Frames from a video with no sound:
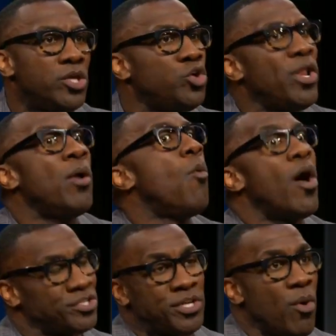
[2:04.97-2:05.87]
You didn't want
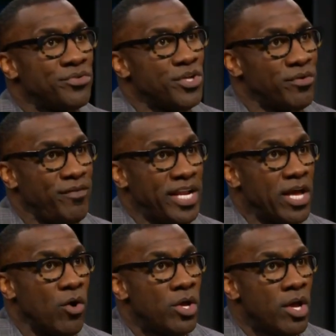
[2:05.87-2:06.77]
to see what was on the
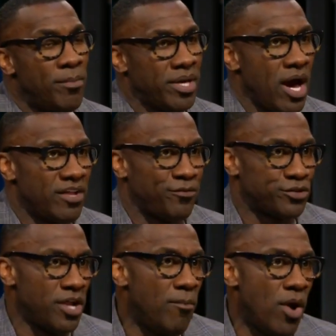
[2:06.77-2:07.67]
video. Because for
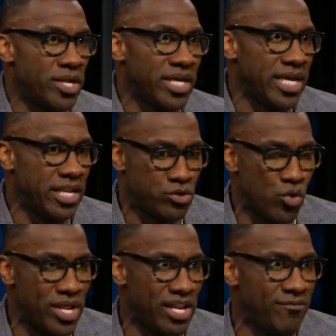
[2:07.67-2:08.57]
someone to get into an
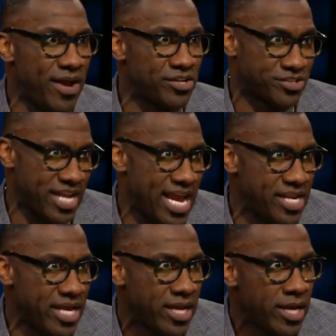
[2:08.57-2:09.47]
elevator
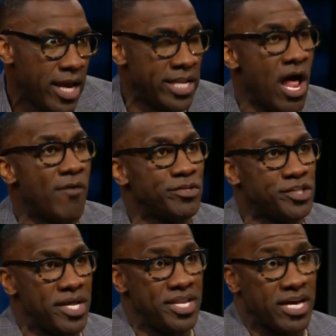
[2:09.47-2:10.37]
standing, and all of a
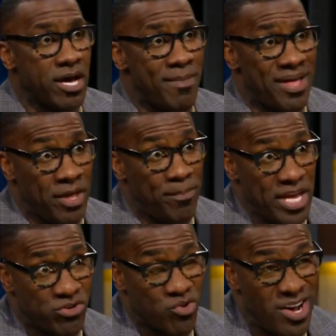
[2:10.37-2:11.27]
sudden they come out and they're being
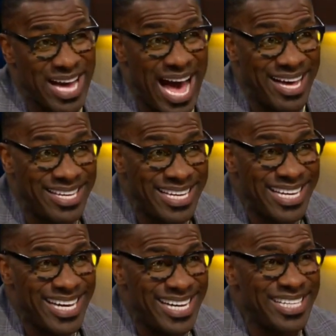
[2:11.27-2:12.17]
drugged out,
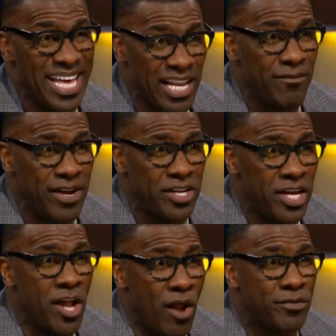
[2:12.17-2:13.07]
the elevator didn't
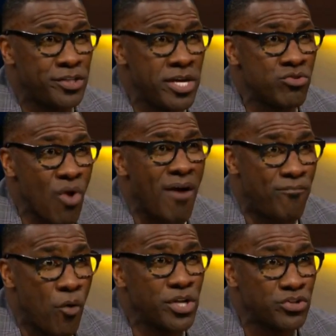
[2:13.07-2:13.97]
all of a sudden drop
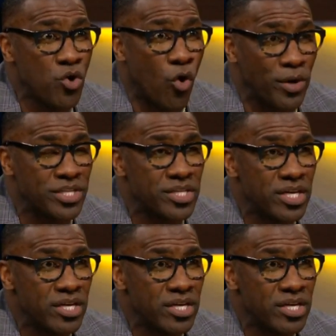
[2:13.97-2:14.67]
40 stories.